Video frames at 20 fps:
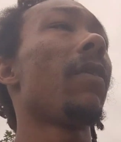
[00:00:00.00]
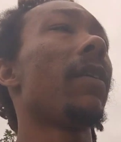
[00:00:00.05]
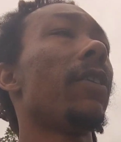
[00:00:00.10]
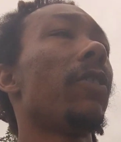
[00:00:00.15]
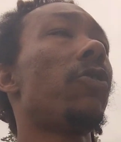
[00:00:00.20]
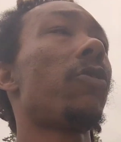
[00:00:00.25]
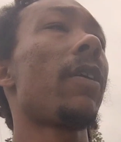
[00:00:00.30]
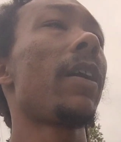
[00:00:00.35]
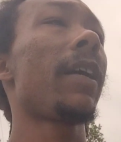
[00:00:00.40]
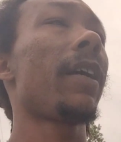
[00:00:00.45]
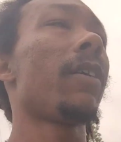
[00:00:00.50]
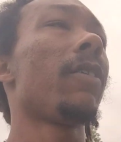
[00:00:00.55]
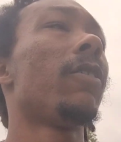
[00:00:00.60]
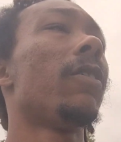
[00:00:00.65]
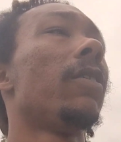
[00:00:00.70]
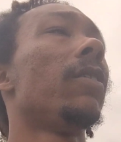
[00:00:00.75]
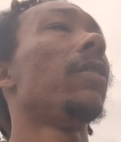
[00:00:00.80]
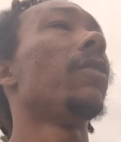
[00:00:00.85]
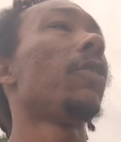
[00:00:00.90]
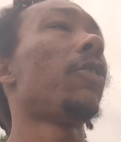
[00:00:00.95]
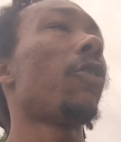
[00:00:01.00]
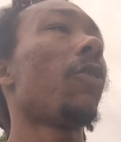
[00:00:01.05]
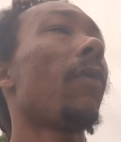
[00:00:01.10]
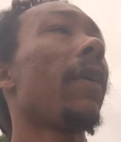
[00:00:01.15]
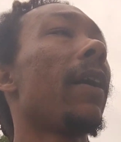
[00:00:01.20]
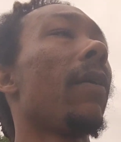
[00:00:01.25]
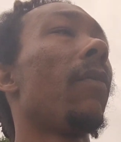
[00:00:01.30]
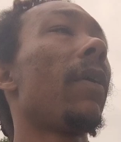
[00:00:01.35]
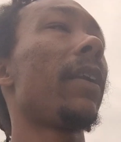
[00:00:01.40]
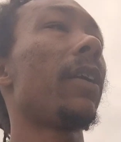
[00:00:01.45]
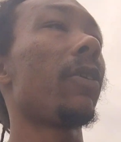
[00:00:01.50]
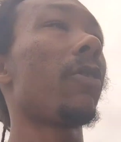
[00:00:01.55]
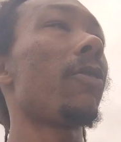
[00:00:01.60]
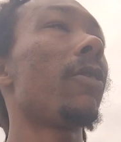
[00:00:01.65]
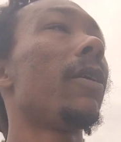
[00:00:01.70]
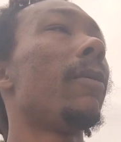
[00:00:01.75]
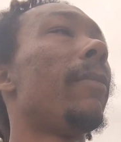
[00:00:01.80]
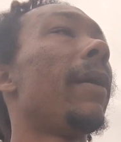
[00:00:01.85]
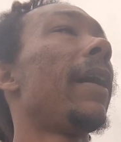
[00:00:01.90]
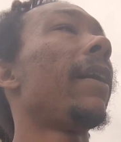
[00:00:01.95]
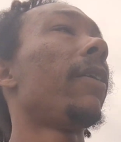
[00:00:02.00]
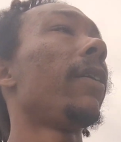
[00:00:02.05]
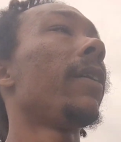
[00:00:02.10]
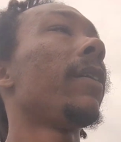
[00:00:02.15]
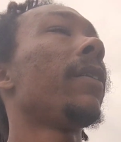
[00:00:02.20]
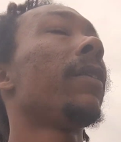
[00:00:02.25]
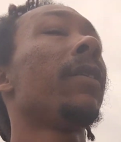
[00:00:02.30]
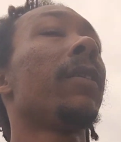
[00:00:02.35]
way to trade or the correct way to go about it.